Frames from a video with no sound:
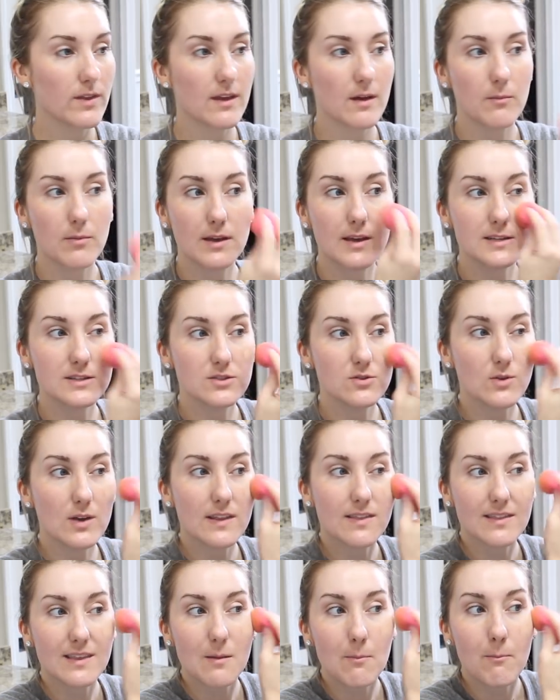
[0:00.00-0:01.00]
with it because you
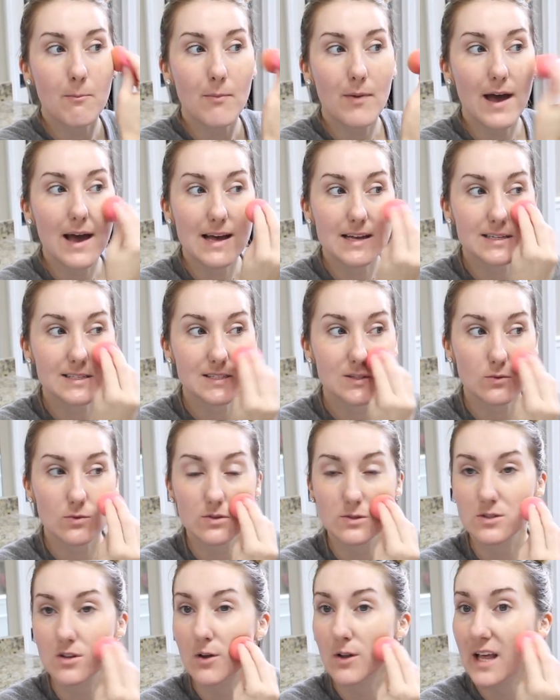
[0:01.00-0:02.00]
get the best
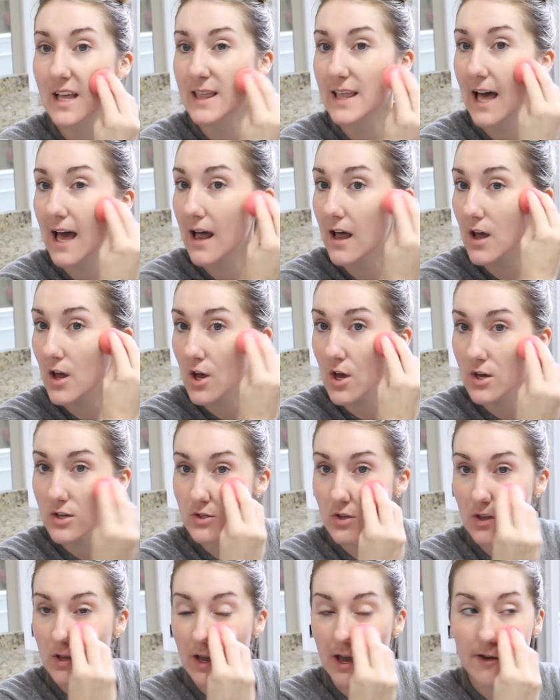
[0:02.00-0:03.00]
result like that.
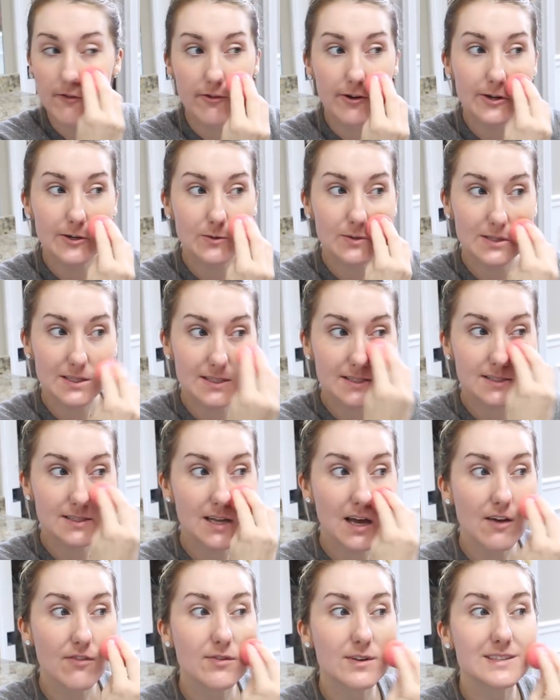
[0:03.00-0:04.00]
So the coverage with this
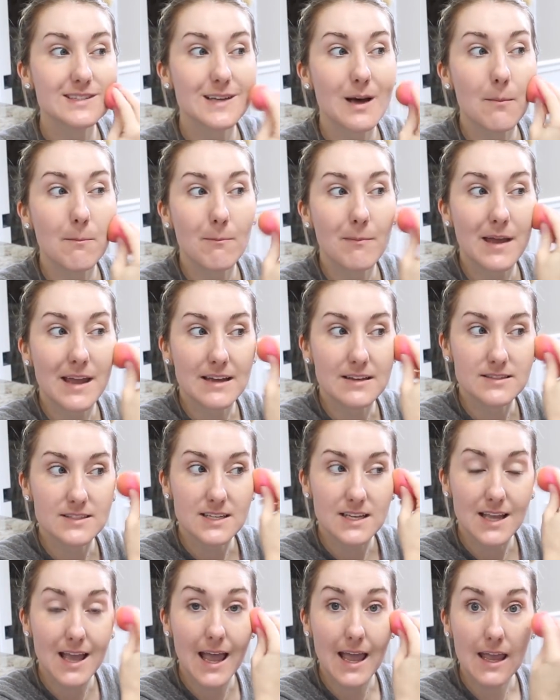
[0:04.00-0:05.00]
stuff is
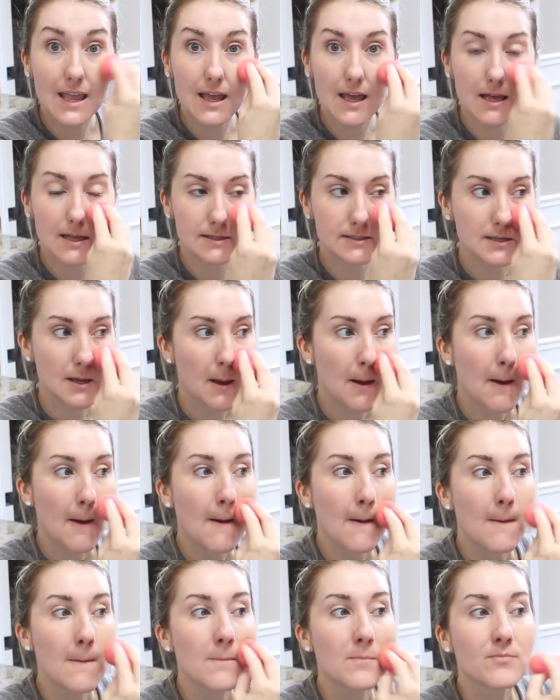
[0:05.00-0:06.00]
amazing, and
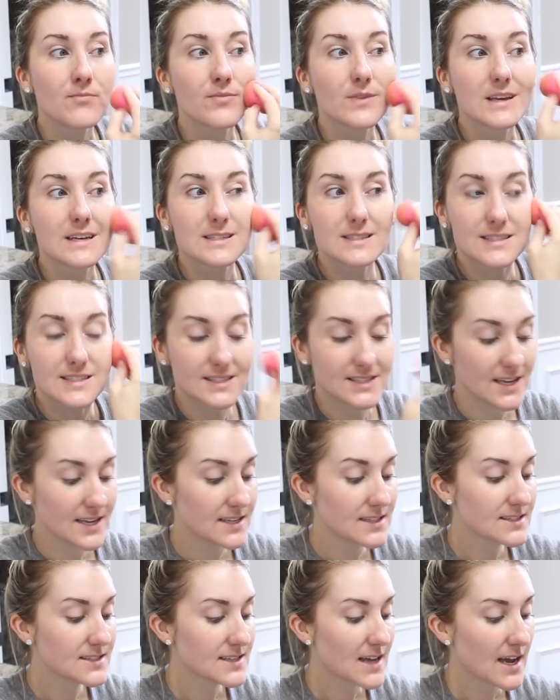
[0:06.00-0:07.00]

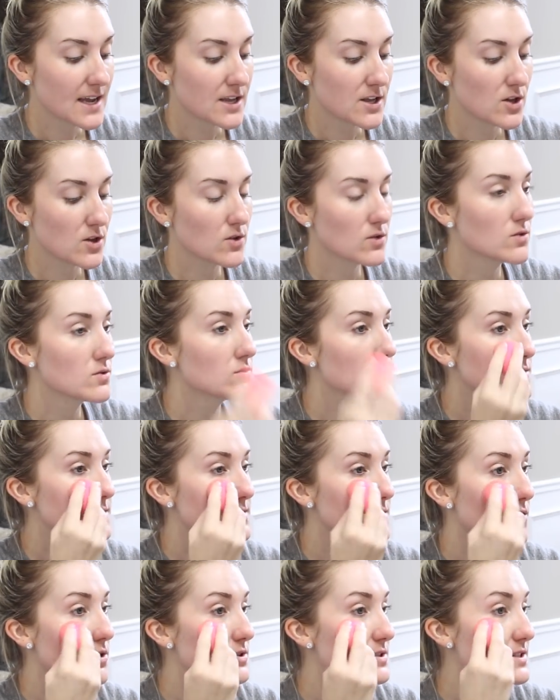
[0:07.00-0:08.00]
since I
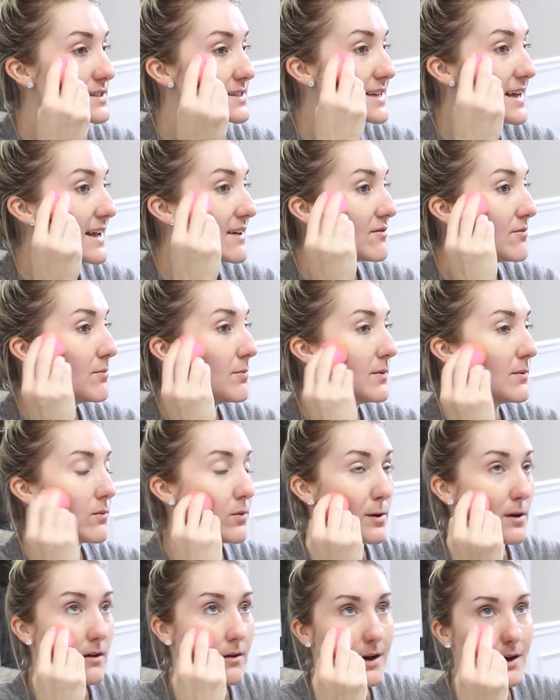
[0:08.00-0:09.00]
used, or since I have,
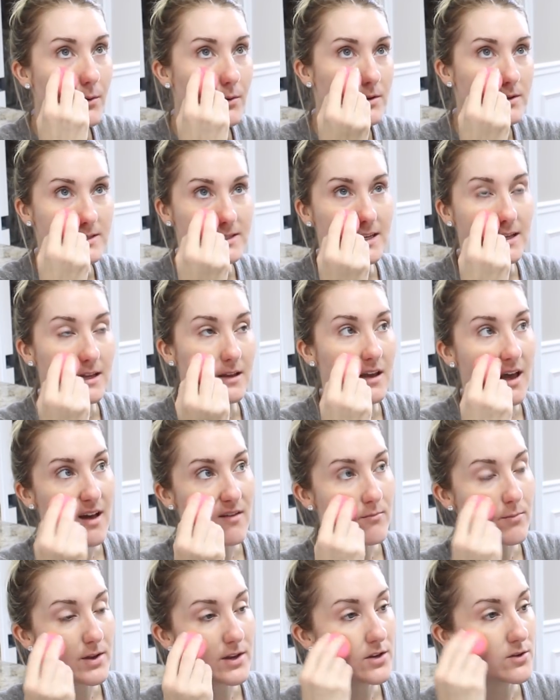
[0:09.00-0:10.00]
well, I don't want to say like
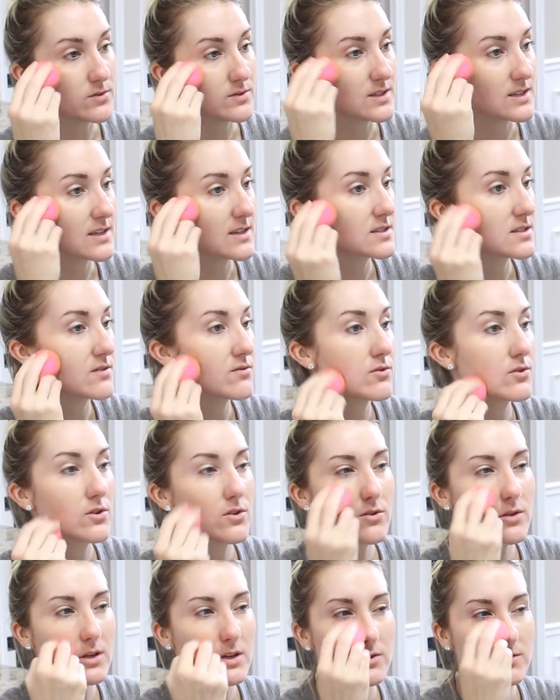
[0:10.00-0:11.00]
have been using, because I've
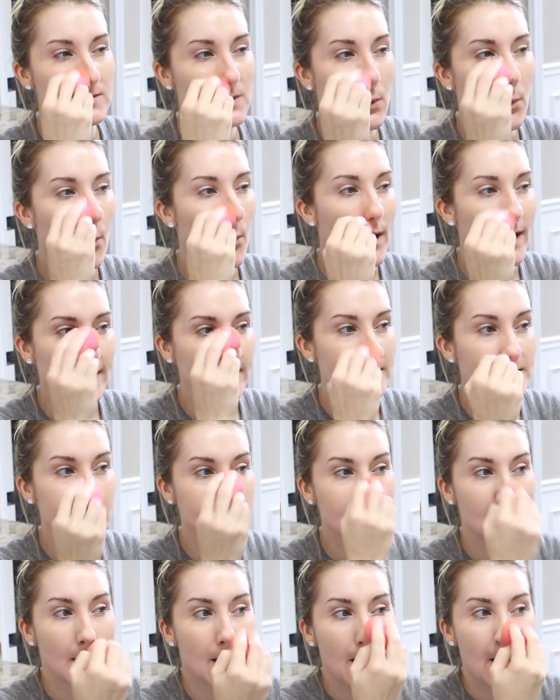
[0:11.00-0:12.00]
really only used it
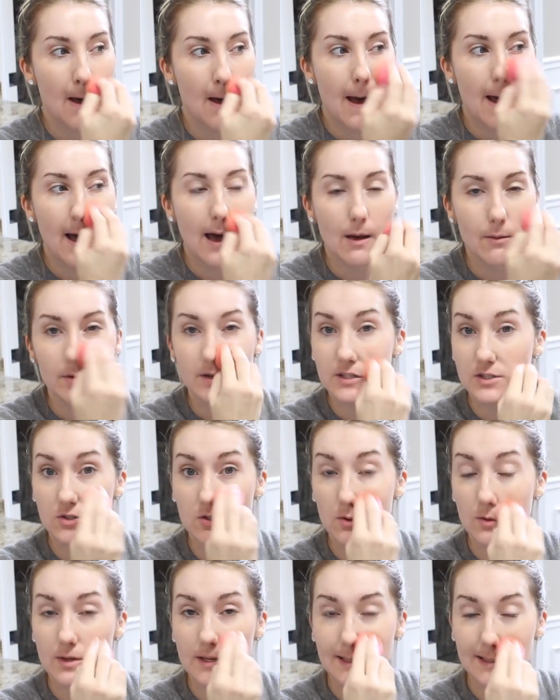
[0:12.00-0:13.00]
once, because you
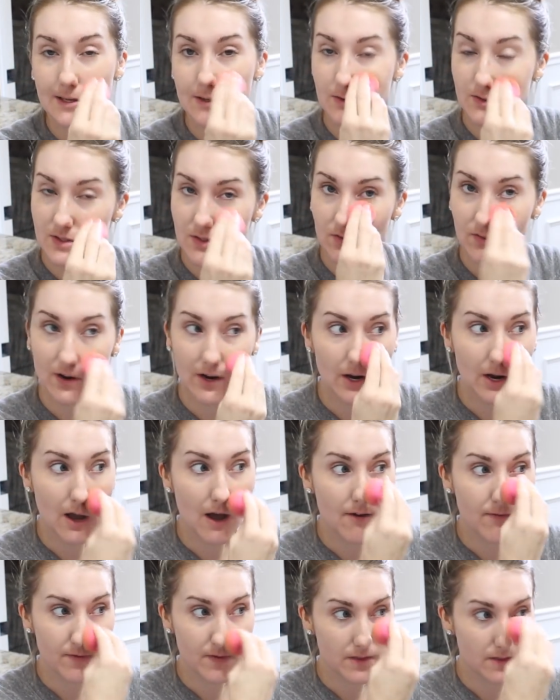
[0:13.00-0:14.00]
don't need to use it very
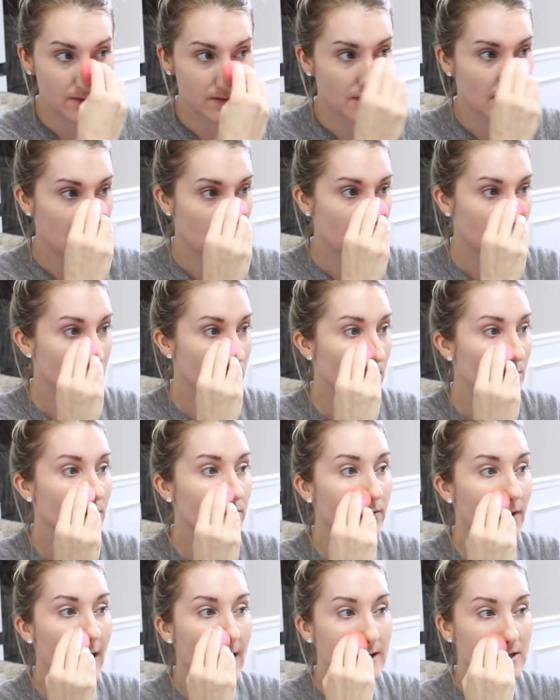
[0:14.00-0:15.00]
often. The
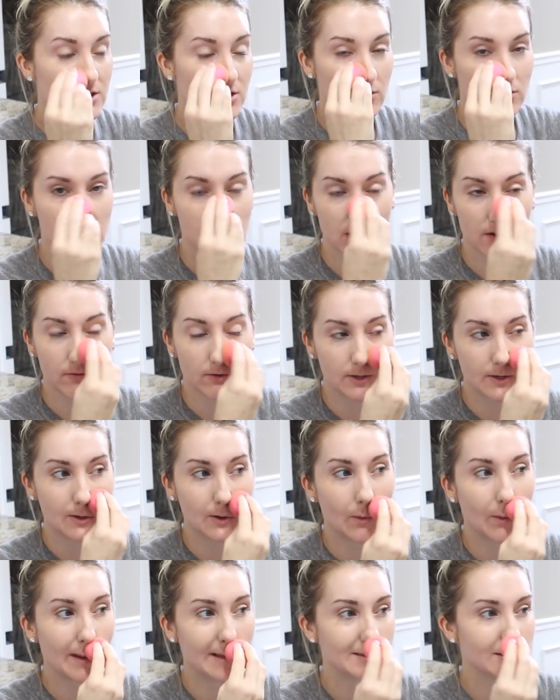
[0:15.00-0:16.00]
Dermaflash, you use it every
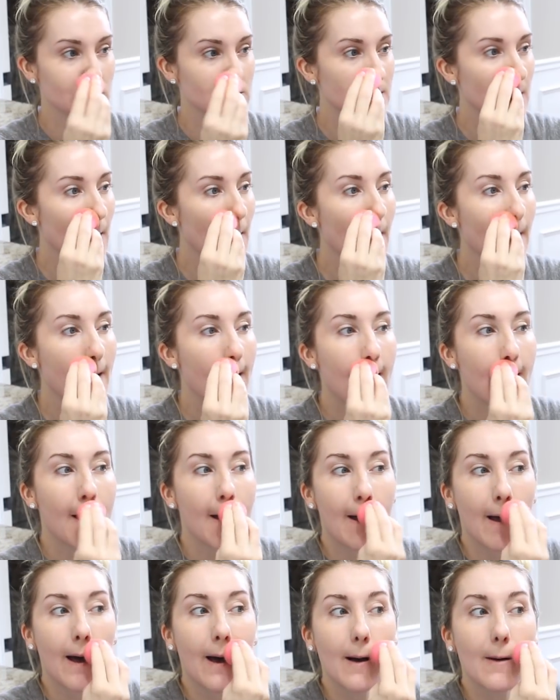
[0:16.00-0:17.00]
2 weeks or so.
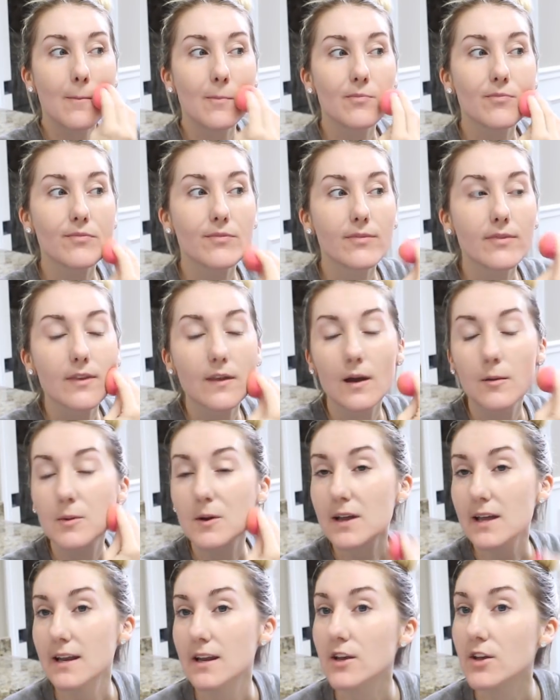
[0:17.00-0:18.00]
I'm
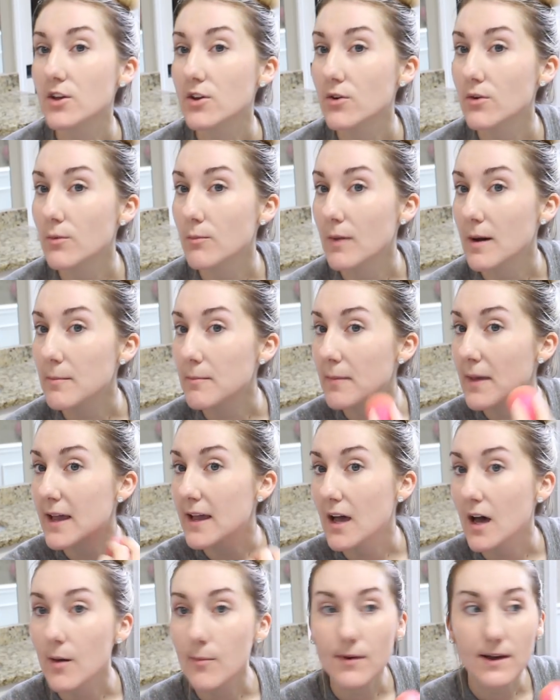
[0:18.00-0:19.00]
not kidding you, my
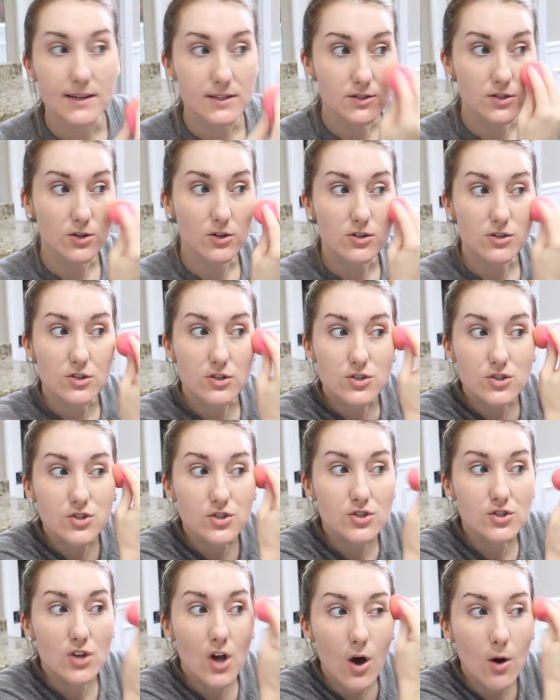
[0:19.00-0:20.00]
makeup has looked
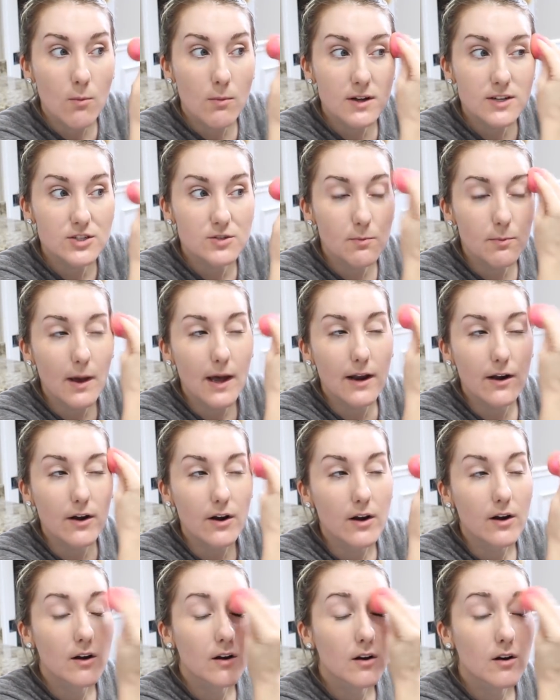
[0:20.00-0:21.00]
so much
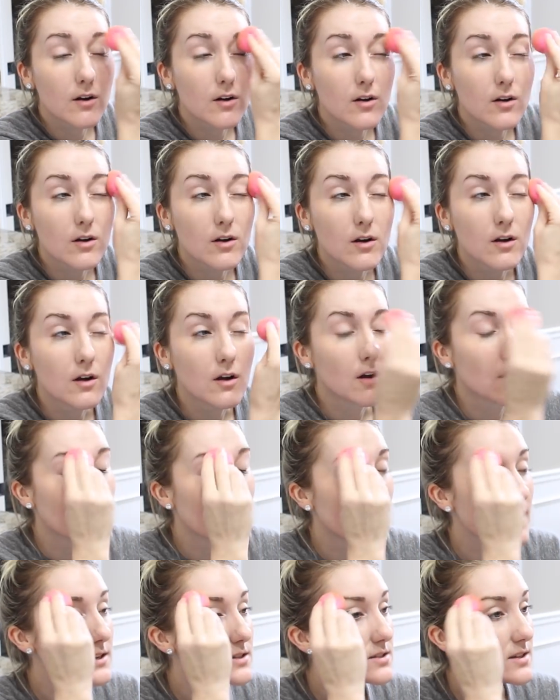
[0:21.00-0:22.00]
better.
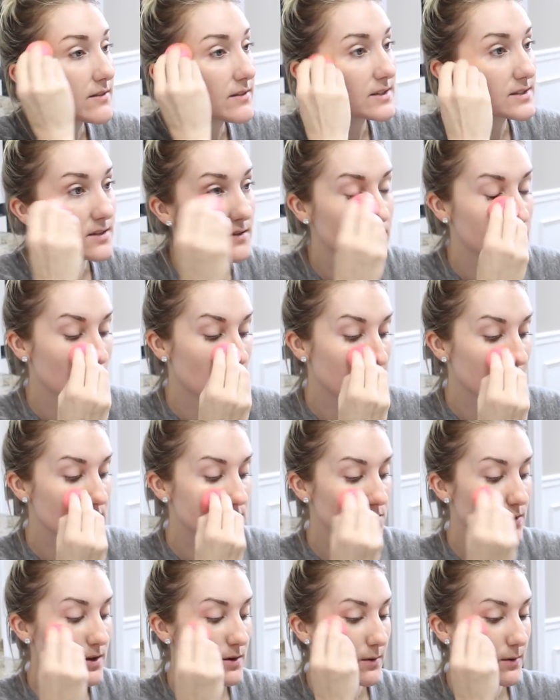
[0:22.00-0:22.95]
I just love that stuff so much. So